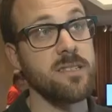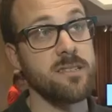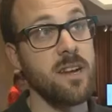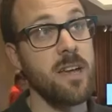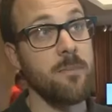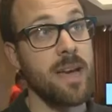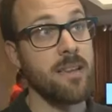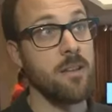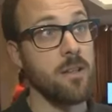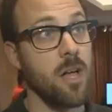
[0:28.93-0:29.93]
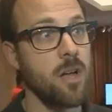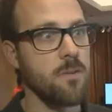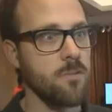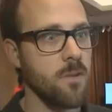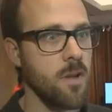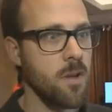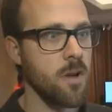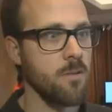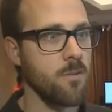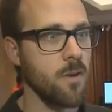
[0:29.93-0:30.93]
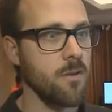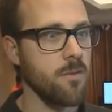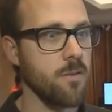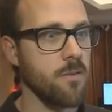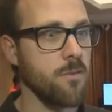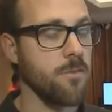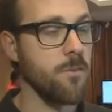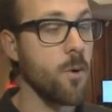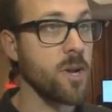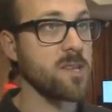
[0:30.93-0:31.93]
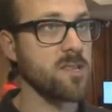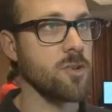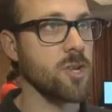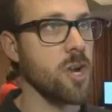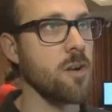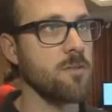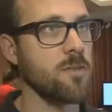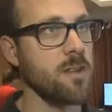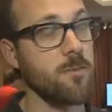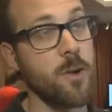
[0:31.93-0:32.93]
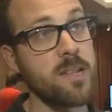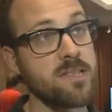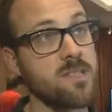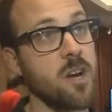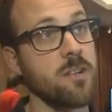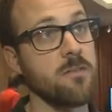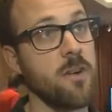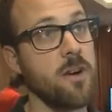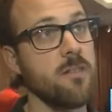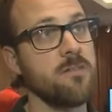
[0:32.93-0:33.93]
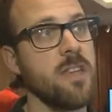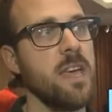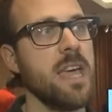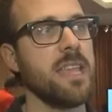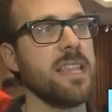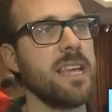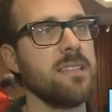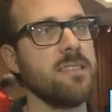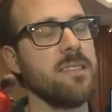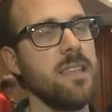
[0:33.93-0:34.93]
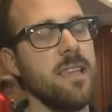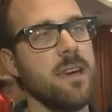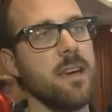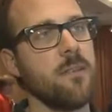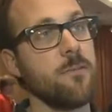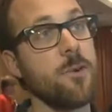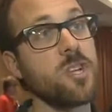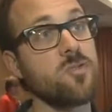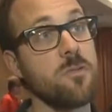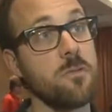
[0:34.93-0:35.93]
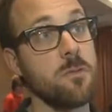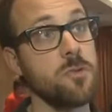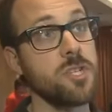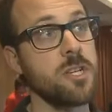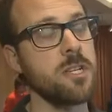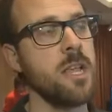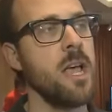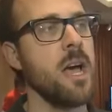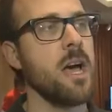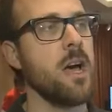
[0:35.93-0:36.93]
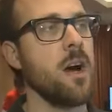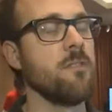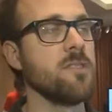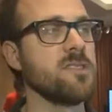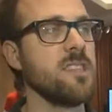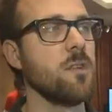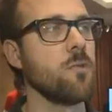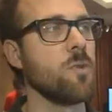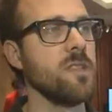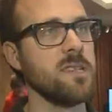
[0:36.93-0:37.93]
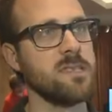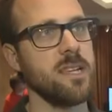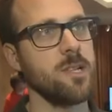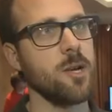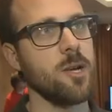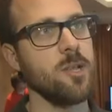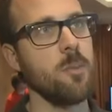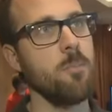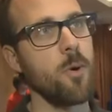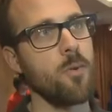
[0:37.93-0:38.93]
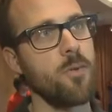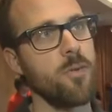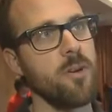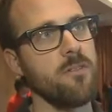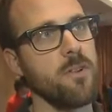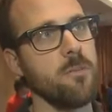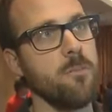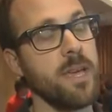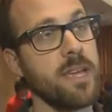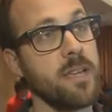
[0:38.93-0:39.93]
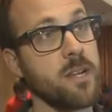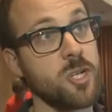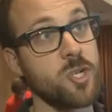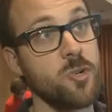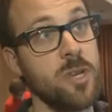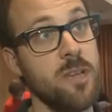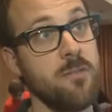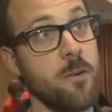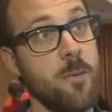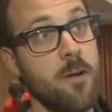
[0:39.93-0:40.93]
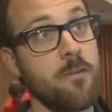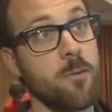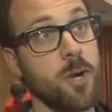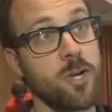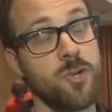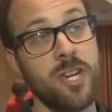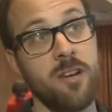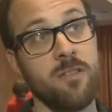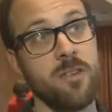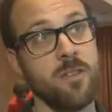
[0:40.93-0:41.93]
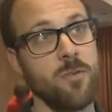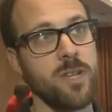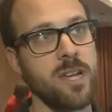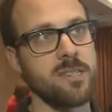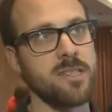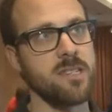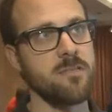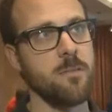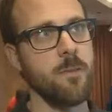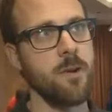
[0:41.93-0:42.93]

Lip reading: at the time had a lot of focus on the conflict. France got involved and led to the French Revolution. Obviously, you're witnessing the birth of a big country, very powerful country now, the United States of